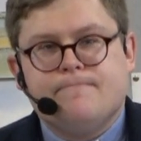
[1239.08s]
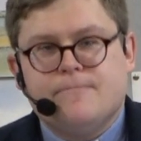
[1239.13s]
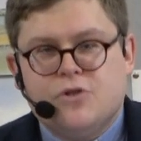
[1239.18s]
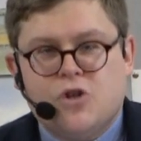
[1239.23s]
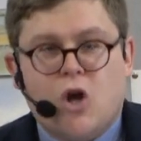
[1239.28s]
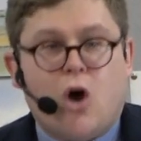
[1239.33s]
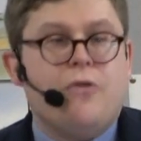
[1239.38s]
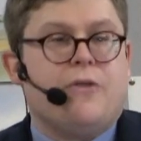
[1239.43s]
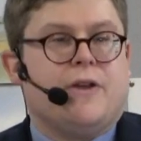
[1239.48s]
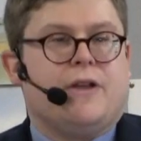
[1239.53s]

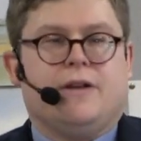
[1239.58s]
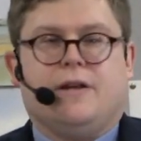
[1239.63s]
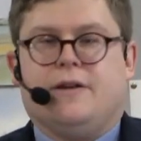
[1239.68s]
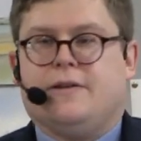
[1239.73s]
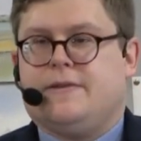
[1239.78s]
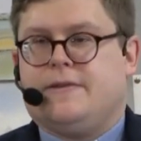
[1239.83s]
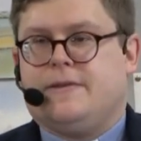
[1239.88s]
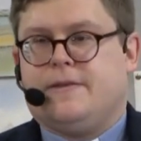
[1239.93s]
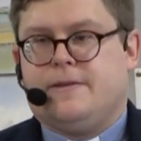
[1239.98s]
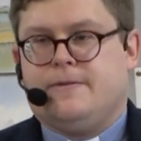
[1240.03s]

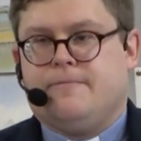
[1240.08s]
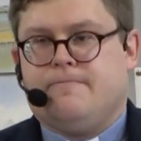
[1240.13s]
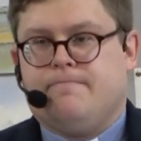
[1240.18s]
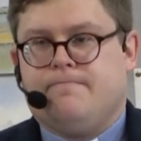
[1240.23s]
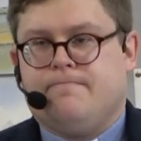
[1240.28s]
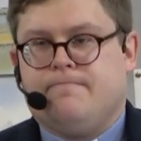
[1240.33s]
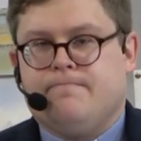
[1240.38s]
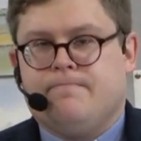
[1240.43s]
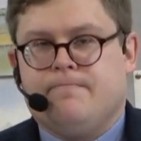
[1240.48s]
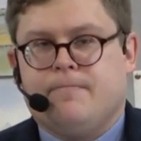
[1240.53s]
nothingness.
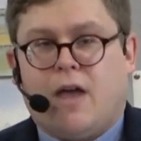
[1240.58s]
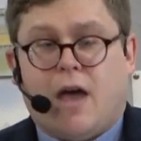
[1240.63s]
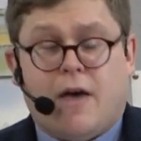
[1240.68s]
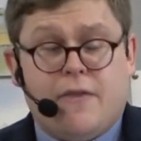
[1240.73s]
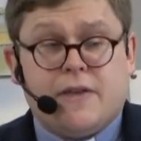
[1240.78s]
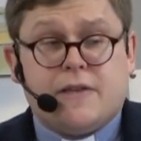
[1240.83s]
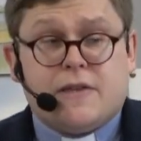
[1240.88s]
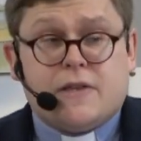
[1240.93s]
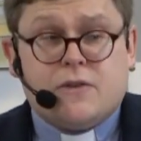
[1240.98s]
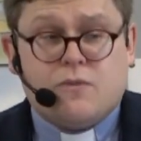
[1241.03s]
And
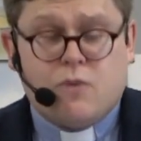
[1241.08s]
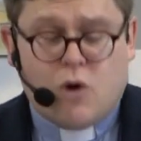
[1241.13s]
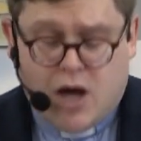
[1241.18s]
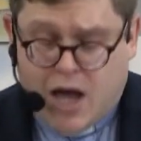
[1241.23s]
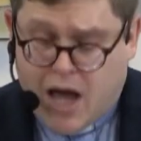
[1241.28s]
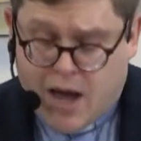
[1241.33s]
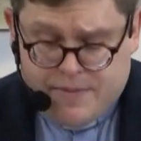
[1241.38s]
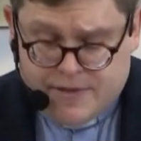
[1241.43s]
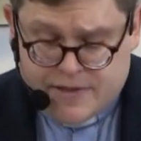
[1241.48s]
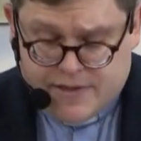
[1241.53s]
this is what
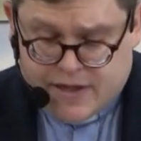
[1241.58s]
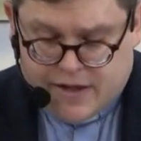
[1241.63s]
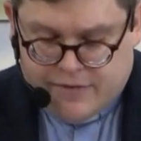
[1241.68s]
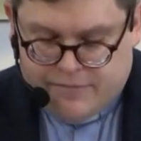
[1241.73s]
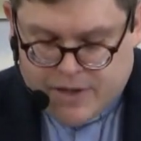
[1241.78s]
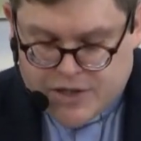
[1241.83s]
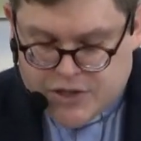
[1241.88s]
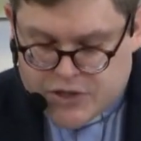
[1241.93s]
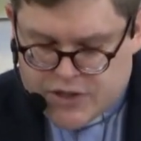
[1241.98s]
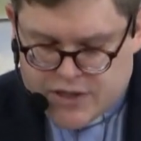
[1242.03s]
happens, and
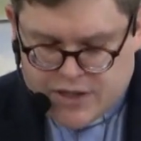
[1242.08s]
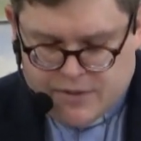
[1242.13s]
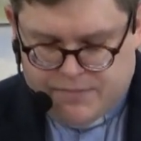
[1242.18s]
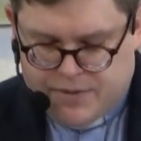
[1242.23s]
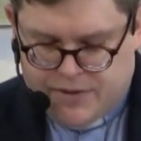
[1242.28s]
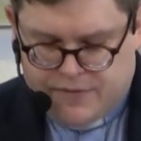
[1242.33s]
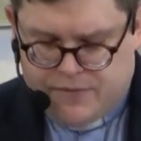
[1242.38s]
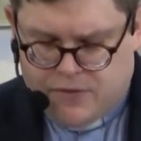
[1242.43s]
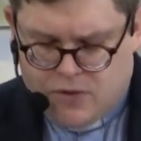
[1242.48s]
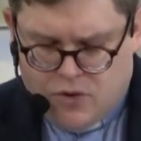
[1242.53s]
I've mentioned it
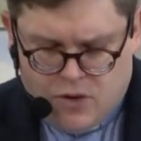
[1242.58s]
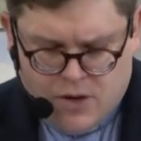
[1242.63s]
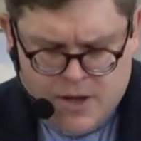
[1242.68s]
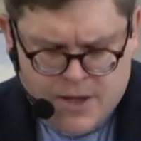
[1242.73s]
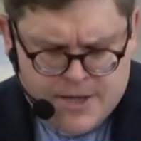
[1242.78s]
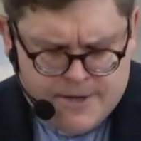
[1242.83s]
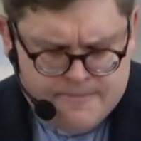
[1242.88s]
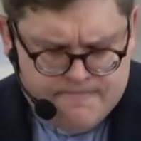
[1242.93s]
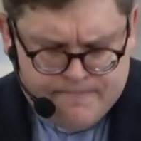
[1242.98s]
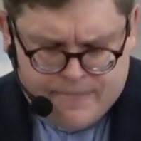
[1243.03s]
before,
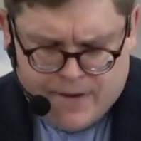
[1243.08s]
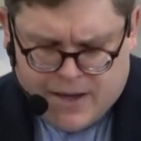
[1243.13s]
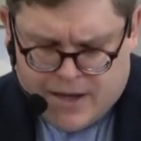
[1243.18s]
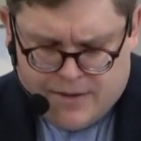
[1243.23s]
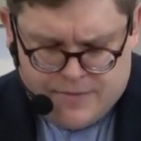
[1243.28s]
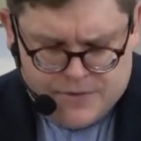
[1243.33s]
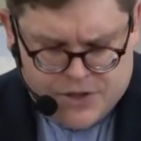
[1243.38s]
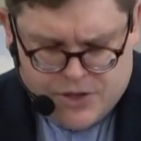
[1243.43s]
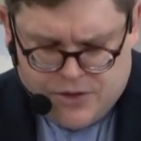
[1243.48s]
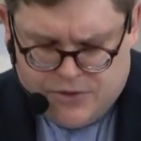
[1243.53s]

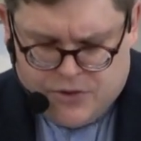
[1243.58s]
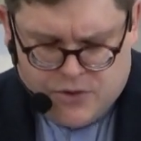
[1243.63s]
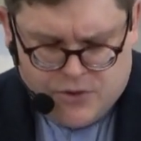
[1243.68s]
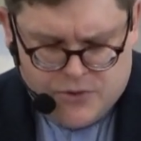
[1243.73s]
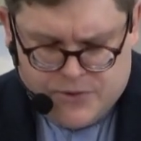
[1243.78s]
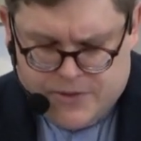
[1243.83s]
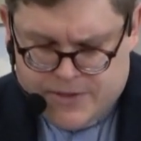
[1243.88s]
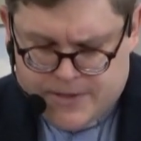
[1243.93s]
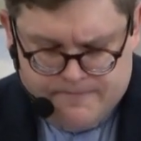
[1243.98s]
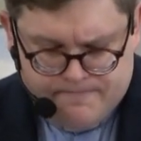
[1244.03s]
to
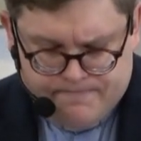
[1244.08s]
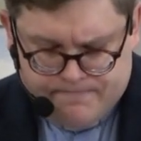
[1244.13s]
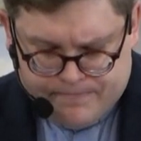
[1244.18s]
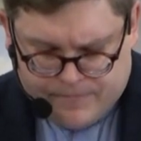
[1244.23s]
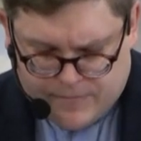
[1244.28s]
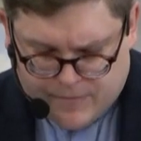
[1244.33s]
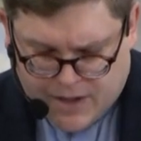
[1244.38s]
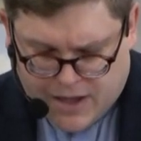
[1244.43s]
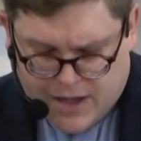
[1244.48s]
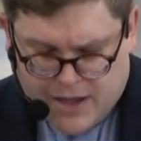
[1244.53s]
those
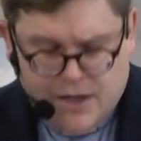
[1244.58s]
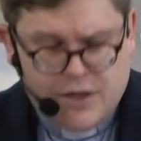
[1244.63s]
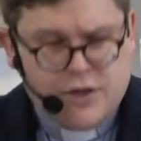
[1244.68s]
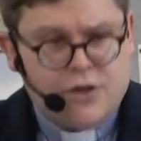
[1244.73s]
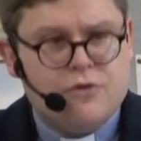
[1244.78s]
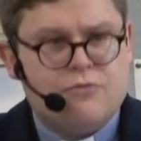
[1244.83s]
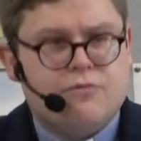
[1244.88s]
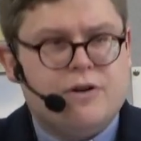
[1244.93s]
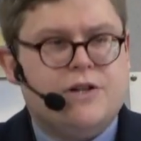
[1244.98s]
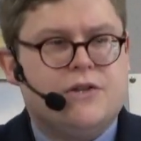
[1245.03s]

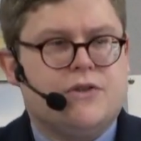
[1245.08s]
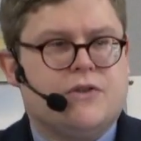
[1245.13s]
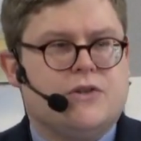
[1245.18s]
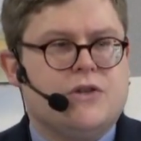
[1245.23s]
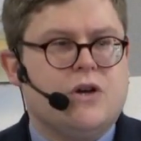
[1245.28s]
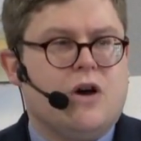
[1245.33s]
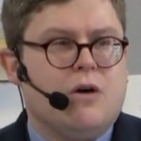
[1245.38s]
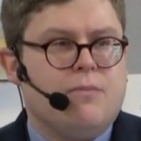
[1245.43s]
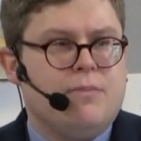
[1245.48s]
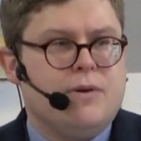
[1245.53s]
who reach the
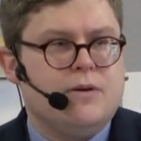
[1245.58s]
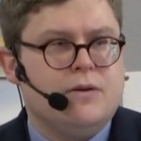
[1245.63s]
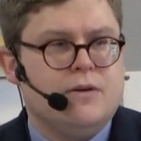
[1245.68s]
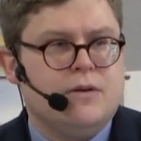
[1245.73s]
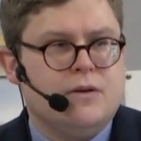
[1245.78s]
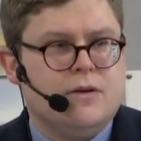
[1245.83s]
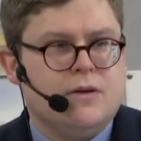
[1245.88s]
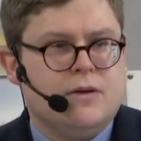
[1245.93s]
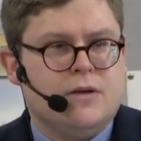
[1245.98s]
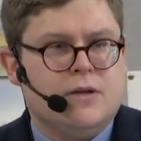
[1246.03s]
top.
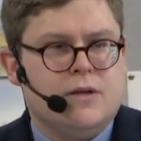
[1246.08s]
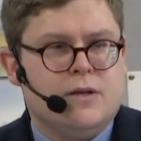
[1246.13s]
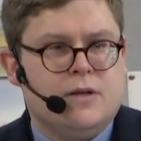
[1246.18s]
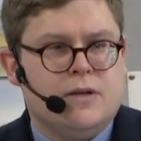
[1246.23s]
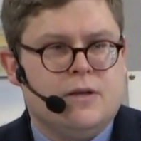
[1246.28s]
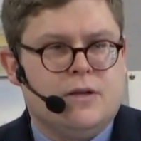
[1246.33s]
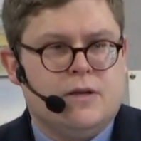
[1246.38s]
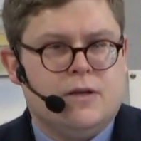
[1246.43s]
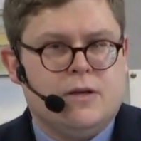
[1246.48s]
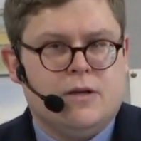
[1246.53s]

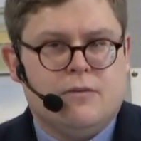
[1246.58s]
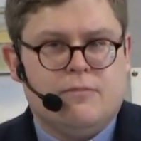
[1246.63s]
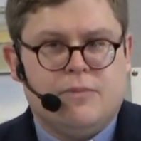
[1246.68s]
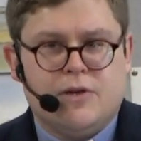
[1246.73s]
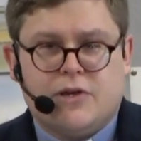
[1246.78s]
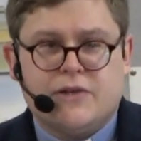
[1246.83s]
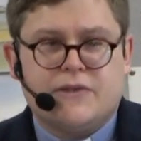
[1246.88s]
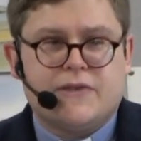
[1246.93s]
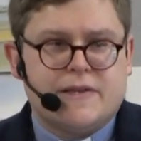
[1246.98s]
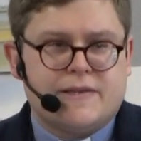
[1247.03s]

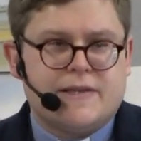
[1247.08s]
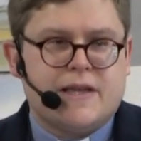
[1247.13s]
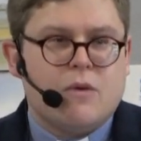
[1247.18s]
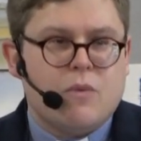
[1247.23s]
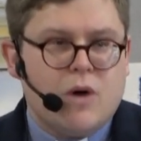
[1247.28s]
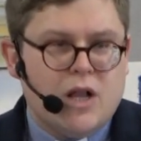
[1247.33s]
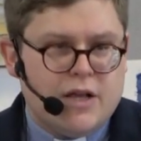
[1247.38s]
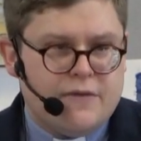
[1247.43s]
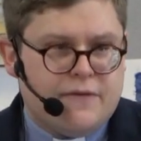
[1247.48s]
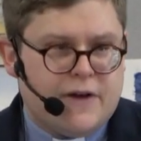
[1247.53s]
Because they say,
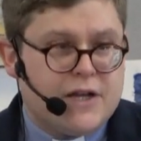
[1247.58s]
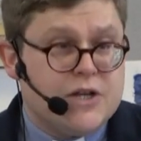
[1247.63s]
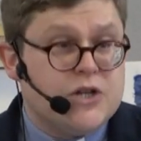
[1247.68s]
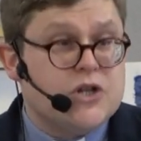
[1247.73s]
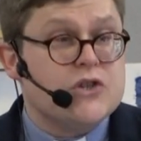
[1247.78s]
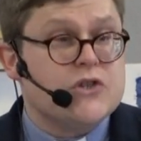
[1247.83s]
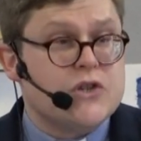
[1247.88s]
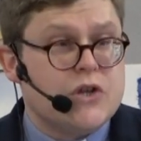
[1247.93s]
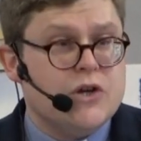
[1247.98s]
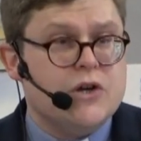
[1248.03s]
well, if I can
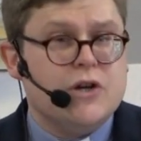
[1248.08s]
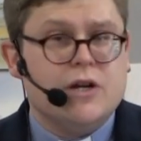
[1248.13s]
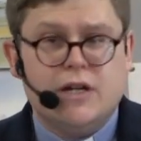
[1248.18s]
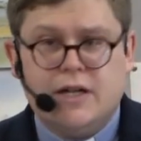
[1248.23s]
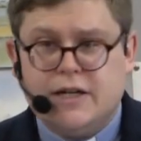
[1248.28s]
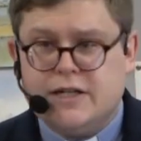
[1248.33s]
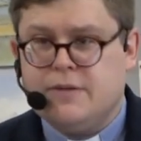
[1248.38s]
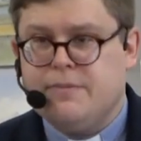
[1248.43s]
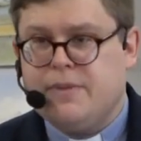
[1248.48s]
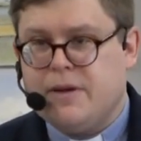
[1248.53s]
just earn a
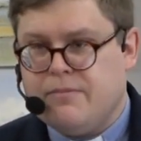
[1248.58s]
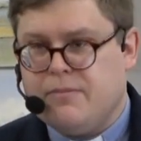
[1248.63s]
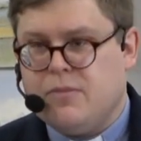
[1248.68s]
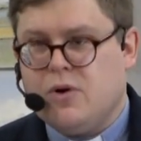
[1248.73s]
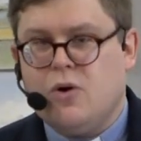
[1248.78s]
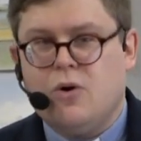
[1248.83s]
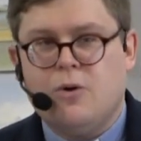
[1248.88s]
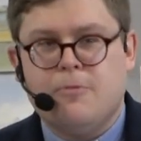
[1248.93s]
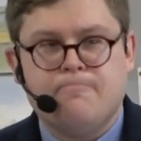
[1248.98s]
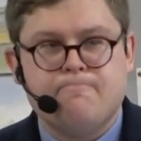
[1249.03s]
little bit
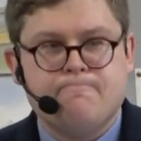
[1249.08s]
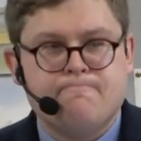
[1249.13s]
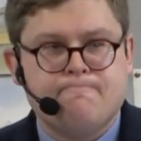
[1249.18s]
more,